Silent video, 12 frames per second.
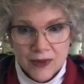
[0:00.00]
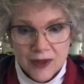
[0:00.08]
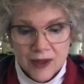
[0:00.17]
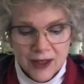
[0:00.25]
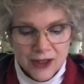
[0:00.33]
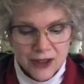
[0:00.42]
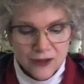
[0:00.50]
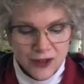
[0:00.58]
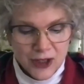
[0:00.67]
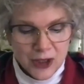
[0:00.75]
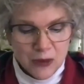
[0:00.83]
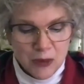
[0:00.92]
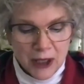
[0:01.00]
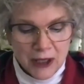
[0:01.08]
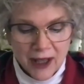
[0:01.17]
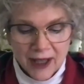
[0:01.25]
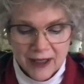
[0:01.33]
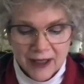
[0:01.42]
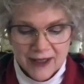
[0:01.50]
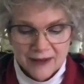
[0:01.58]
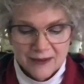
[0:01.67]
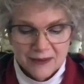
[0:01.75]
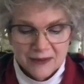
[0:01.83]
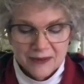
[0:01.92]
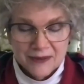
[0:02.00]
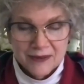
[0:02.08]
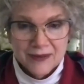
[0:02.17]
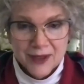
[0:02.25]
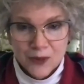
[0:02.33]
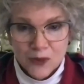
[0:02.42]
is defeated by light, and